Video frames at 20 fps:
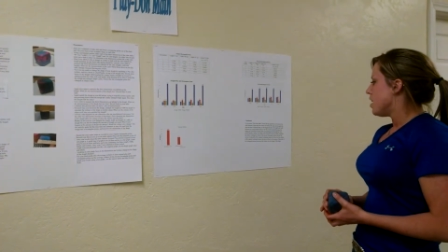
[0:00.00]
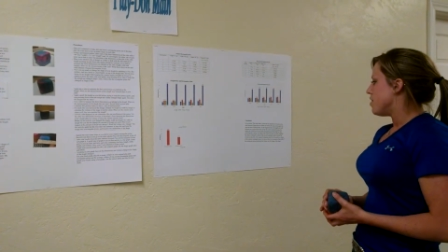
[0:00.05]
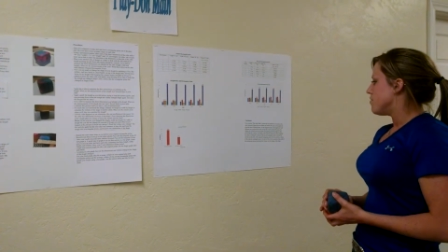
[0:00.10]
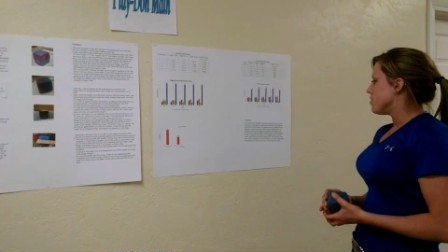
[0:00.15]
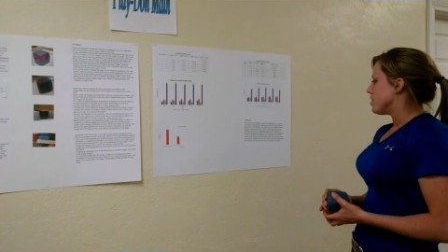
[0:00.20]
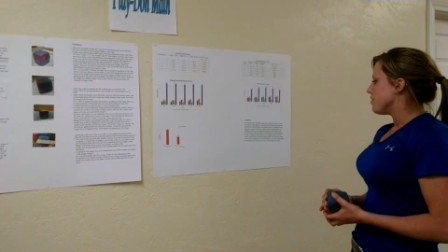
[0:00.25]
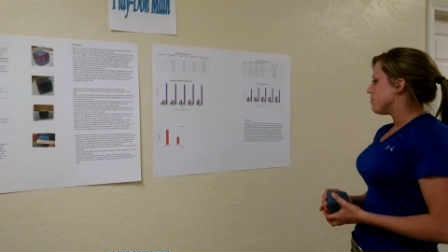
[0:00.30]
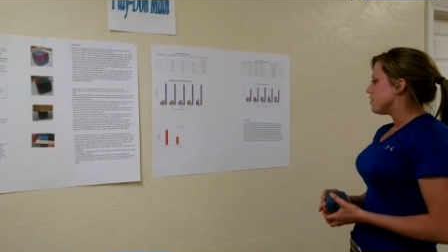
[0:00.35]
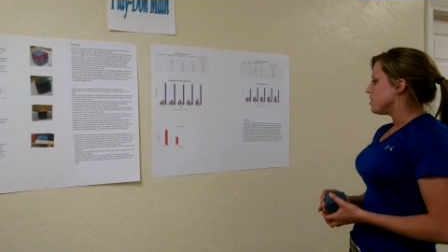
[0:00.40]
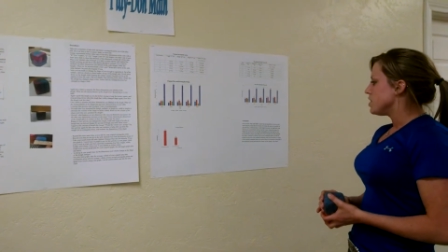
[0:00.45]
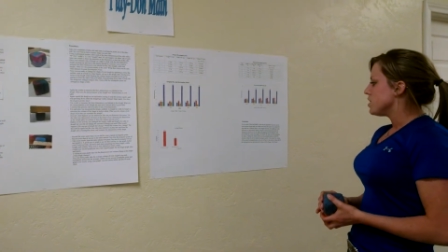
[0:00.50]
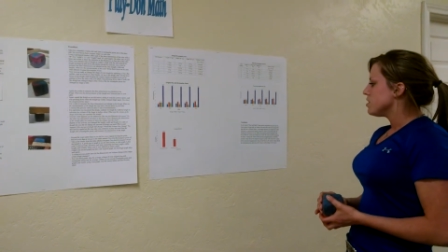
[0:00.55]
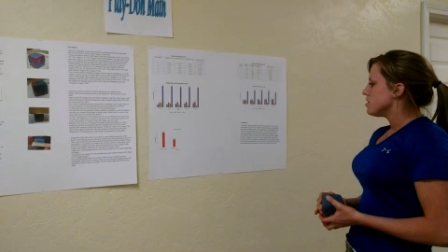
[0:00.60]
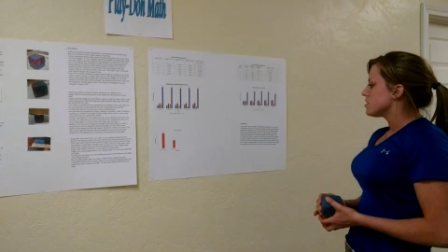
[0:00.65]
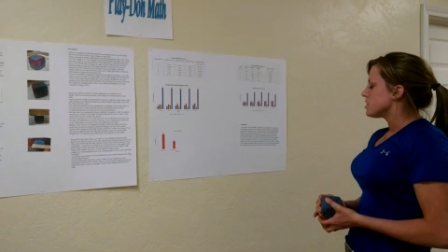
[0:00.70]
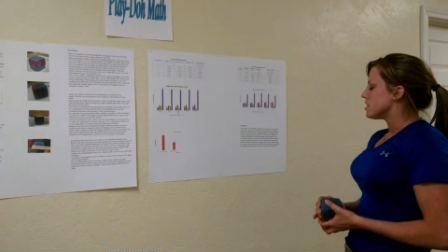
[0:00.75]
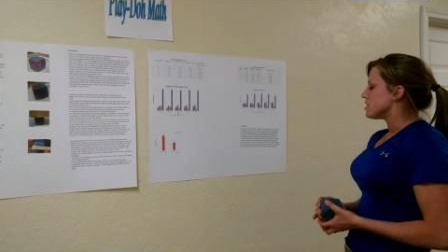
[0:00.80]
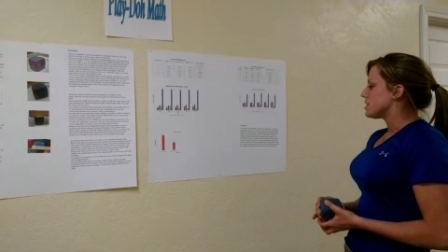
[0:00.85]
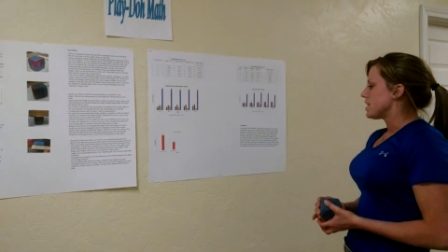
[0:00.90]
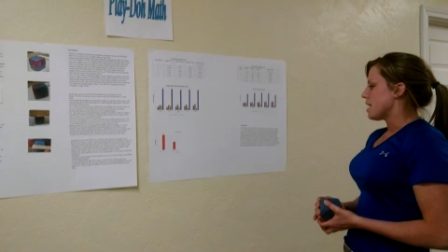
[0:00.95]
of if you
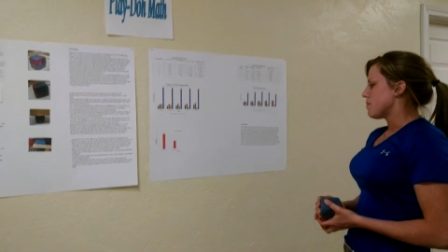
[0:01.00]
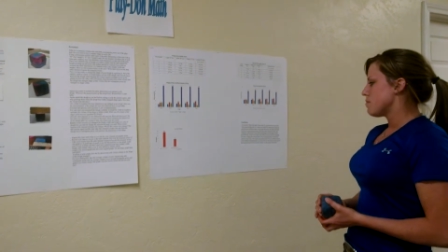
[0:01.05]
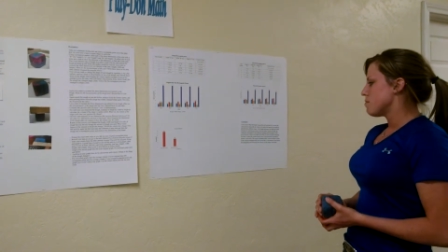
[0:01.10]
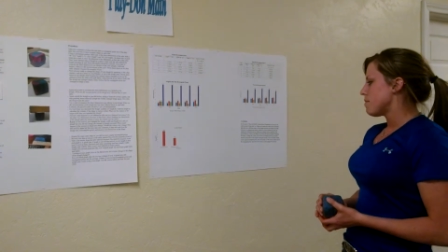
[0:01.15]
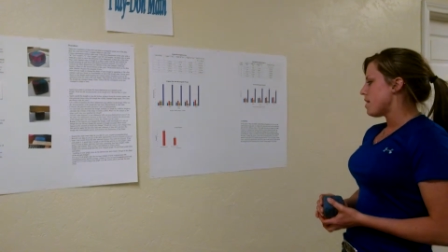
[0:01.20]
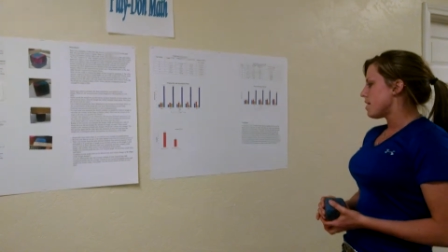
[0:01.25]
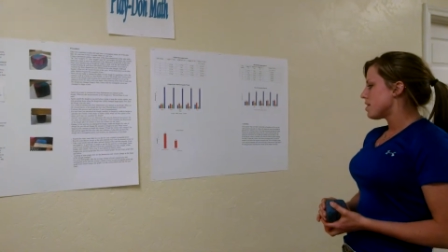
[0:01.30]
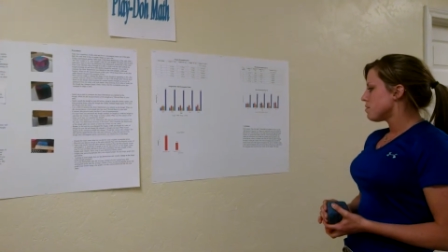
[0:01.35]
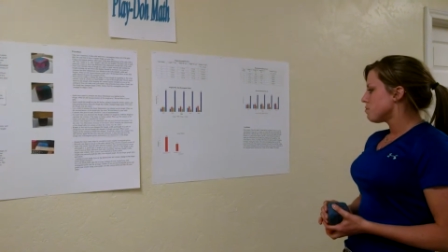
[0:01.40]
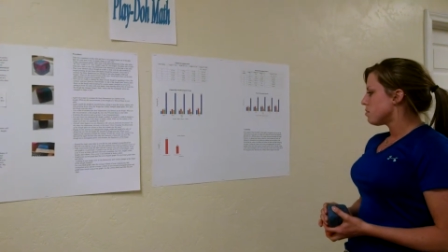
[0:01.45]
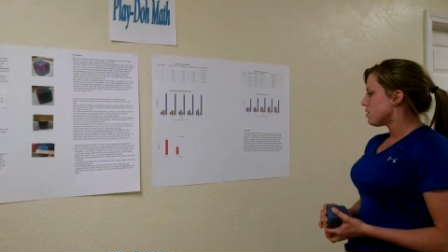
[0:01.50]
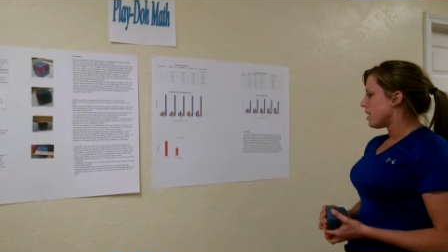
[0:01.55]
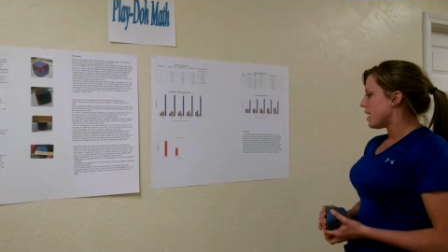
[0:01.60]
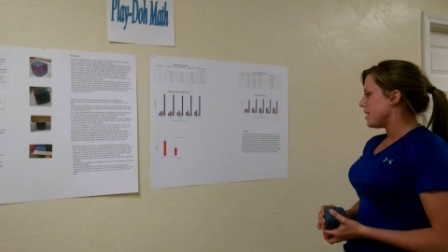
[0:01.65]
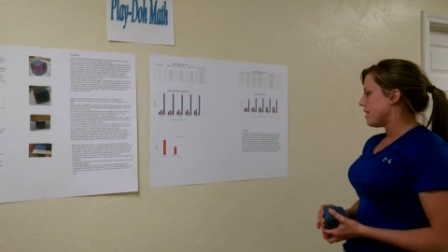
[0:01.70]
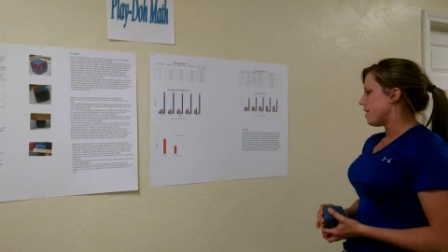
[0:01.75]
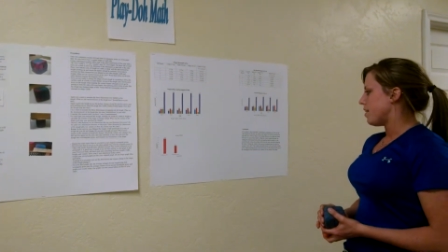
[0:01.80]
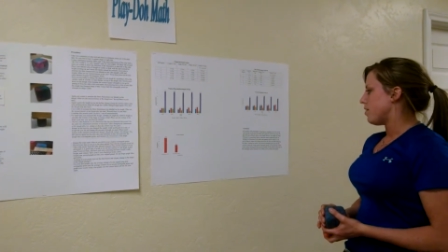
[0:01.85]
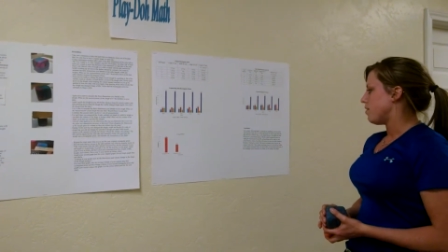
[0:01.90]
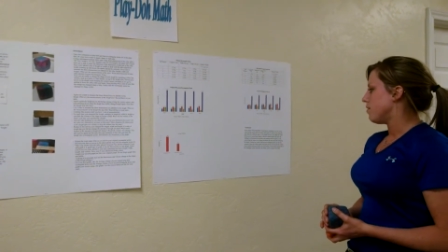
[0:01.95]
use the same amount of
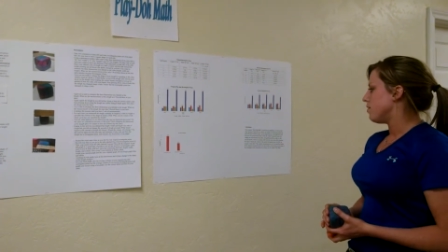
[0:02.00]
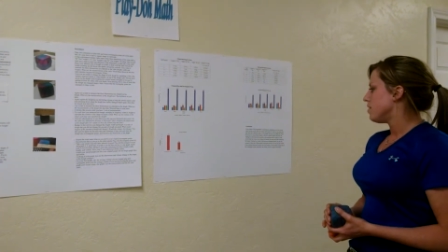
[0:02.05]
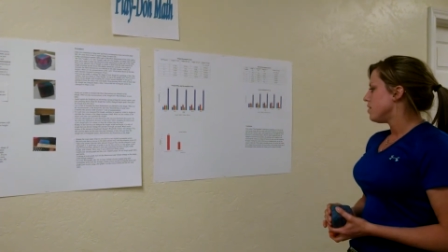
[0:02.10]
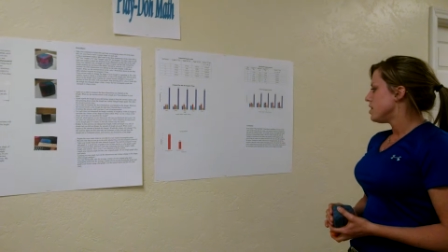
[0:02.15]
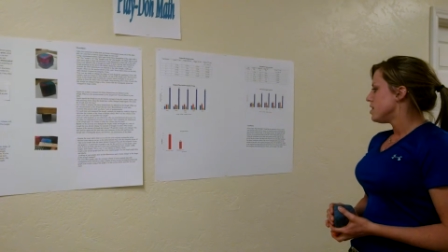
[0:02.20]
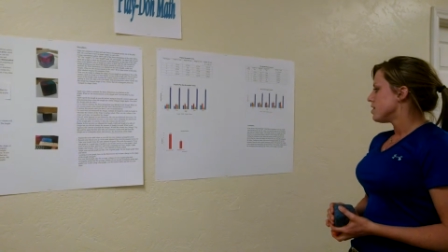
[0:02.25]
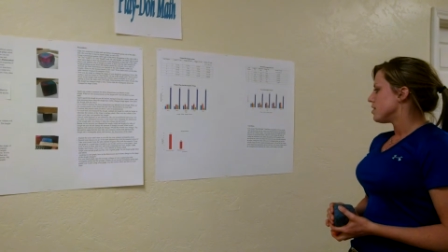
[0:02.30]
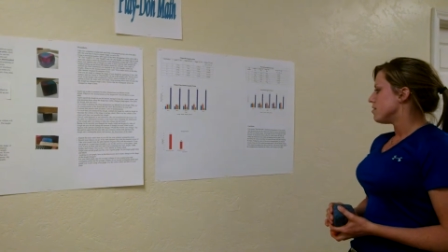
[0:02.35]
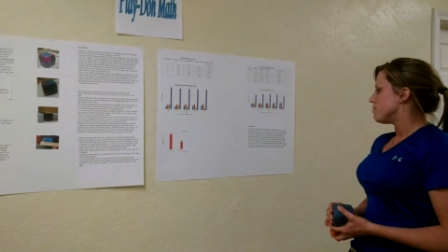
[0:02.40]
Play-Doh,